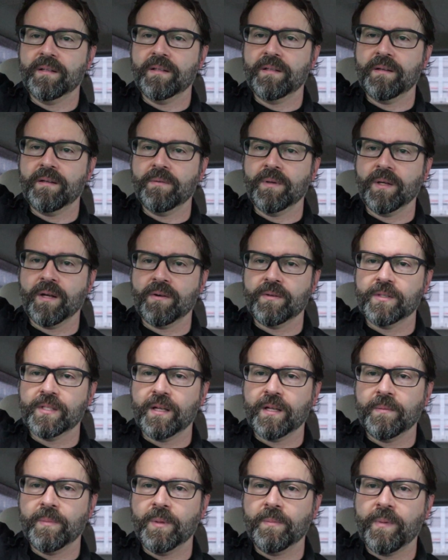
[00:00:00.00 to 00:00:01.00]
There we go. Is
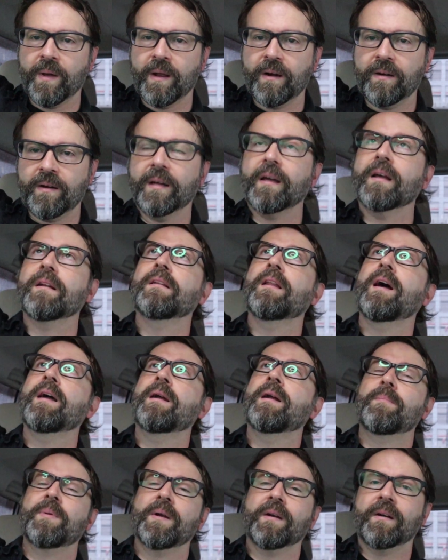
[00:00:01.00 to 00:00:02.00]
that a bit better? I got a light
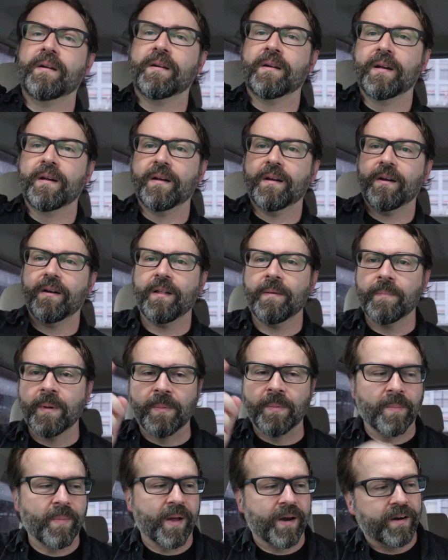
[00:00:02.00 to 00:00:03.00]
up here. Oh, that might
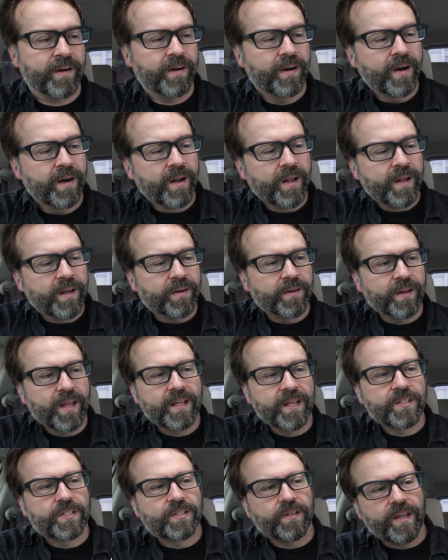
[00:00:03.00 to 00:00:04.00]
be better.
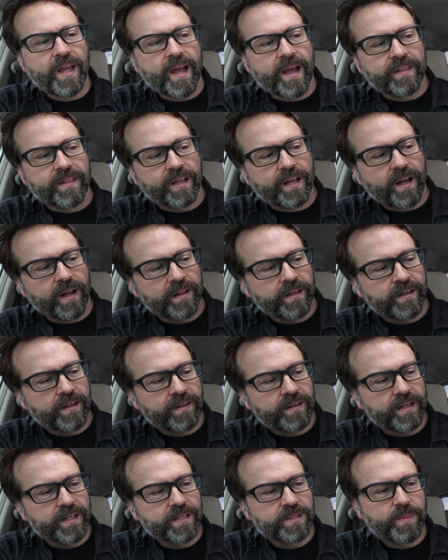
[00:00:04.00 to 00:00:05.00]
Okay, so yeah, the
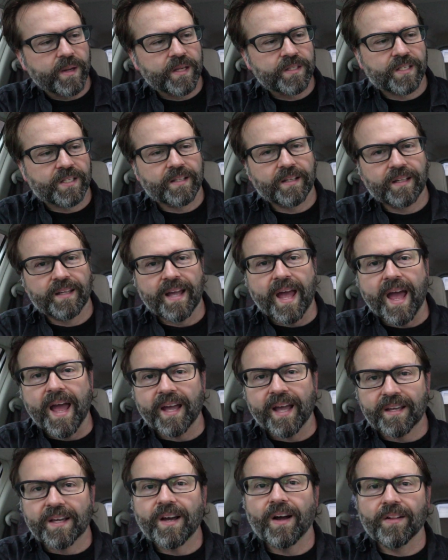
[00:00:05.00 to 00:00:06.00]
color is basically
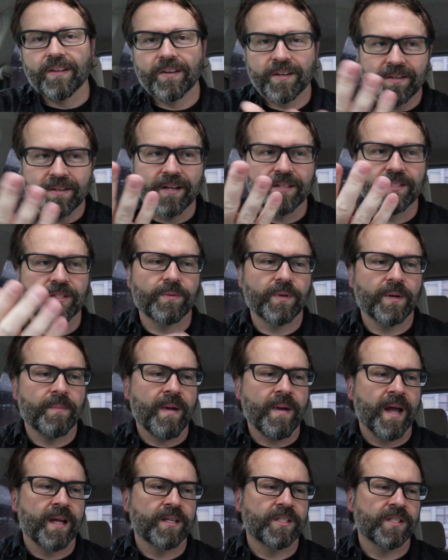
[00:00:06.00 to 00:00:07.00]
egg color, as you would
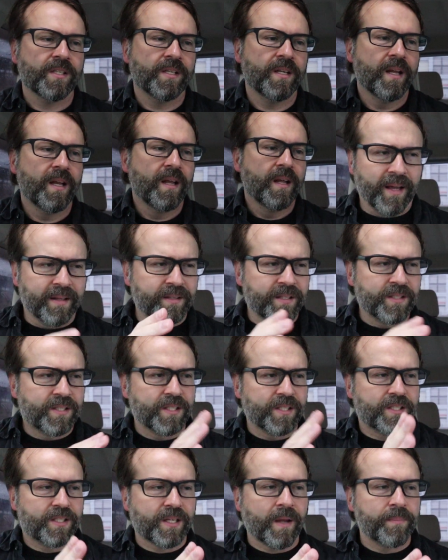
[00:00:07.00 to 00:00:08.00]
imagine. And this
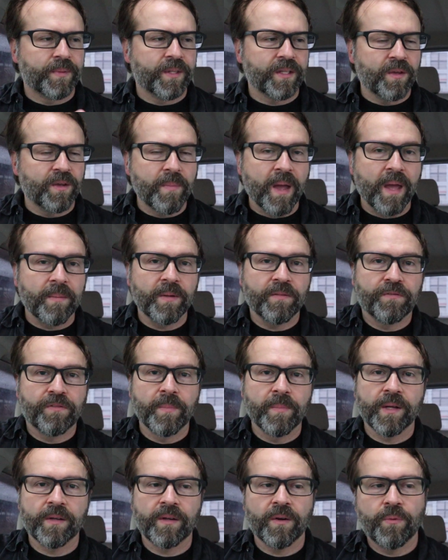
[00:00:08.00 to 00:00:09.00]
is something you may be
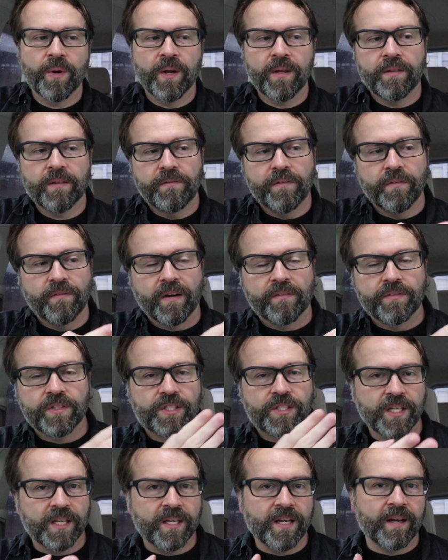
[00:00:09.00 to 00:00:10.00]
familiar with if you've ever
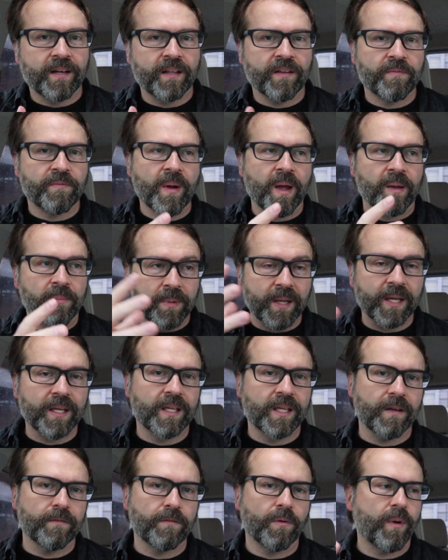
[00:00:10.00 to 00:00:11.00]
seen any of my big
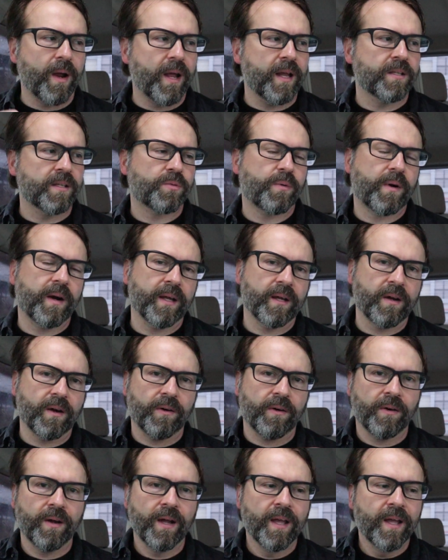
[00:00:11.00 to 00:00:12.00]
giveaways where I
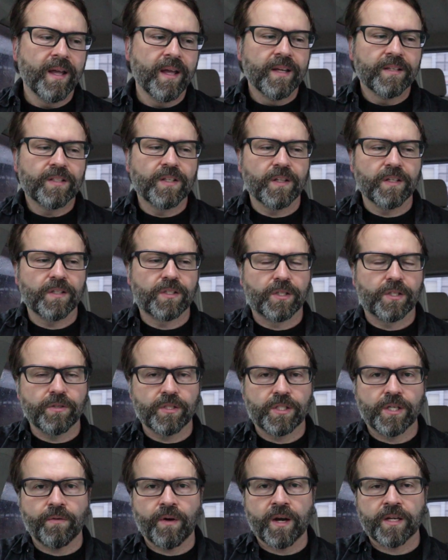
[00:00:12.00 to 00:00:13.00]
go to the
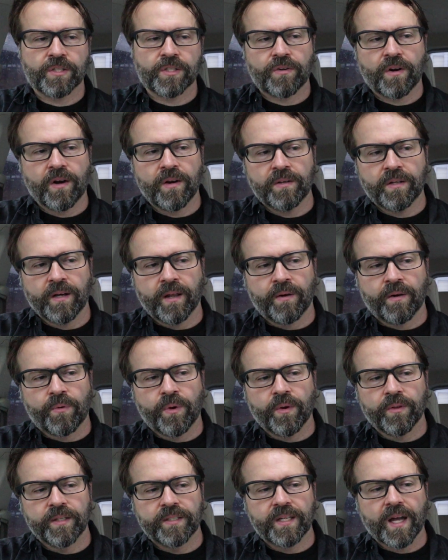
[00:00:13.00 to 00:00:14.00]
sushi restaurant and I
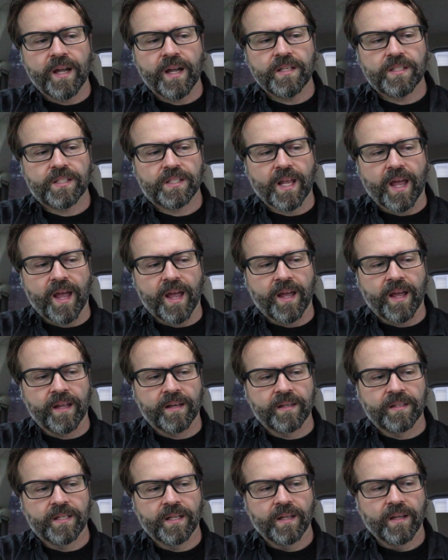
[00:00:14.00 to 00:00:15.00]
roll the dice,
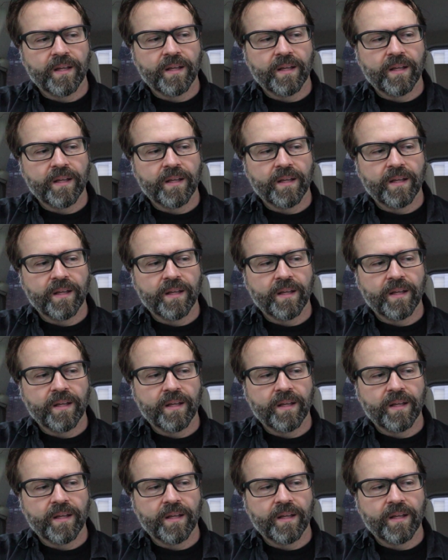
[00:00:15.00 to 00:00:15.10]
and